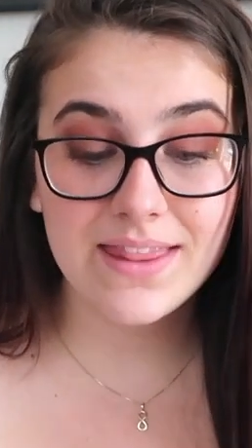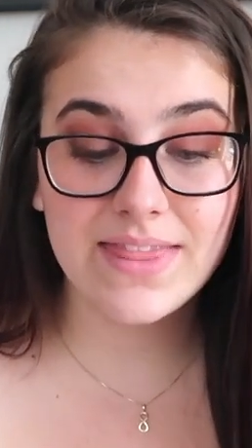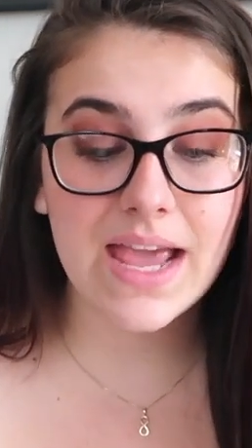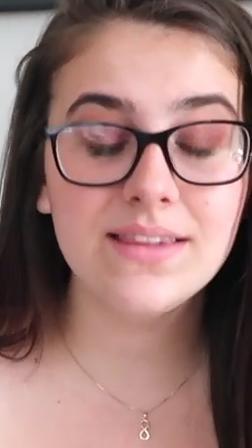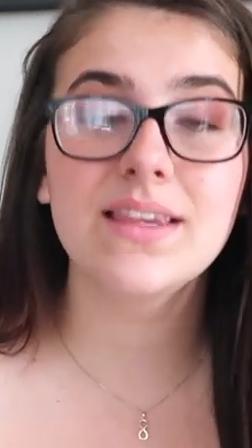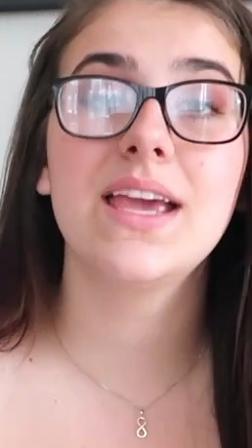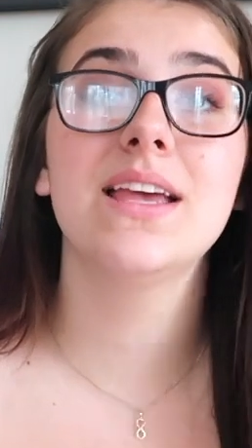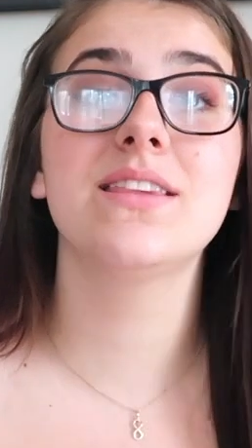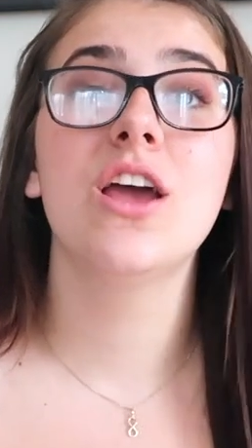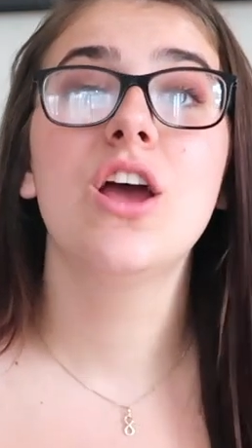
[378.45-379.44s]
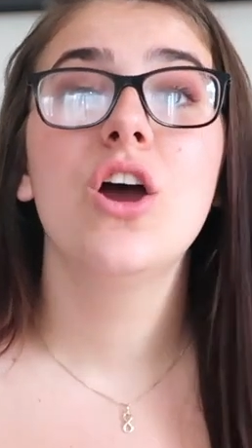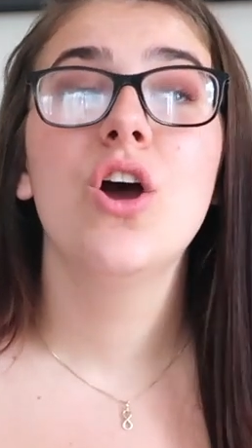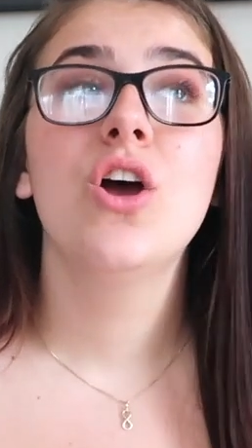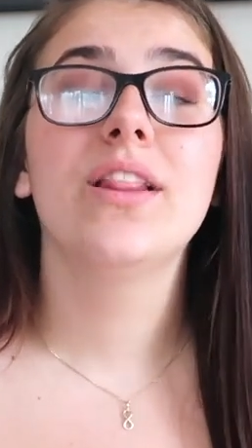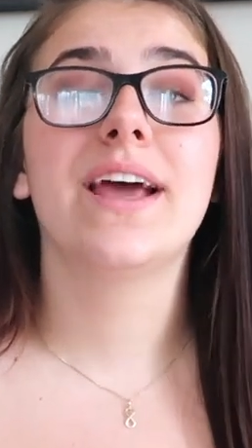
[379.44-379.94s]
Next is
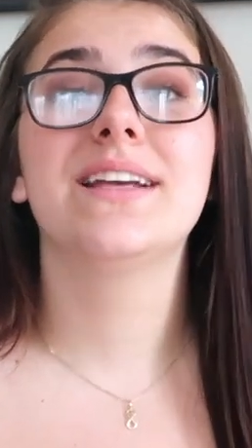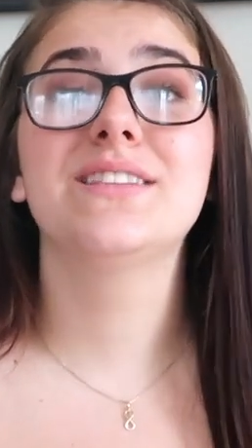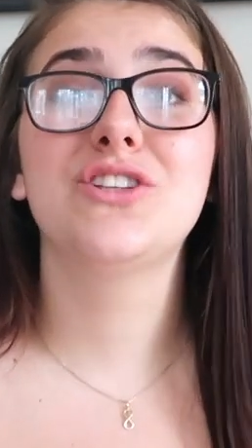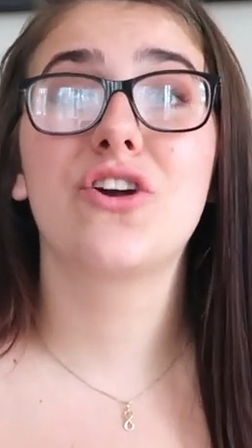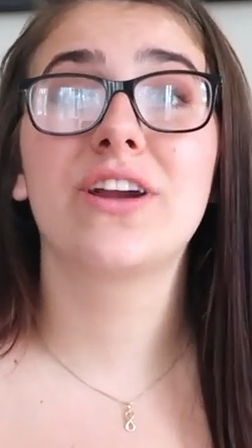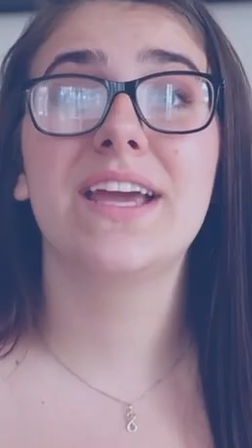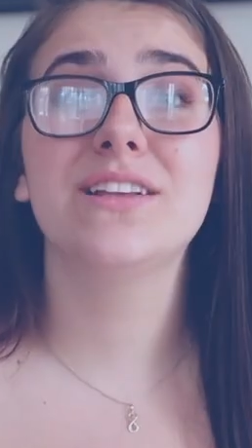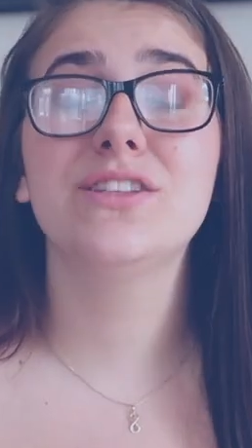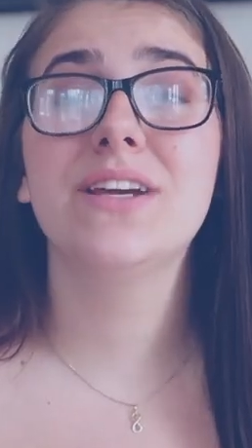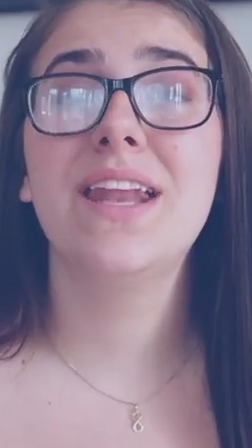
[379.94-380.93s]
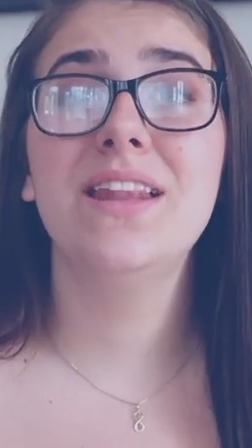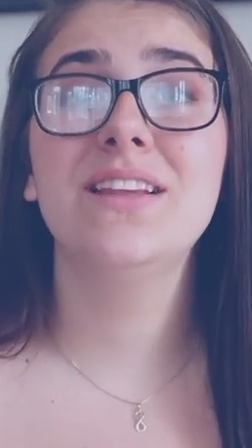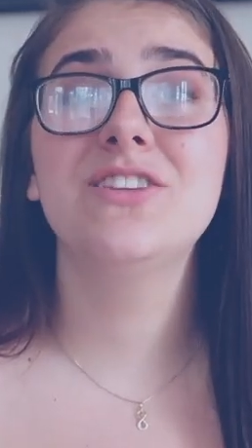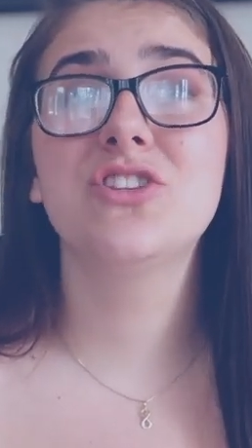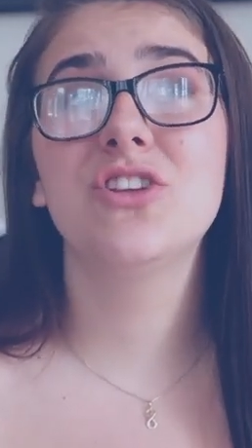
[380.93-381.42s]
like stargaze, looking at
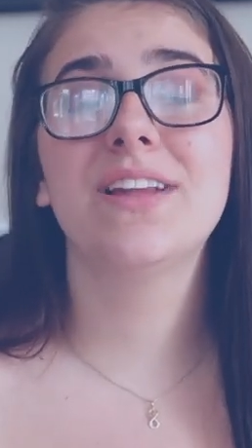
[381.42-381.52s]
this,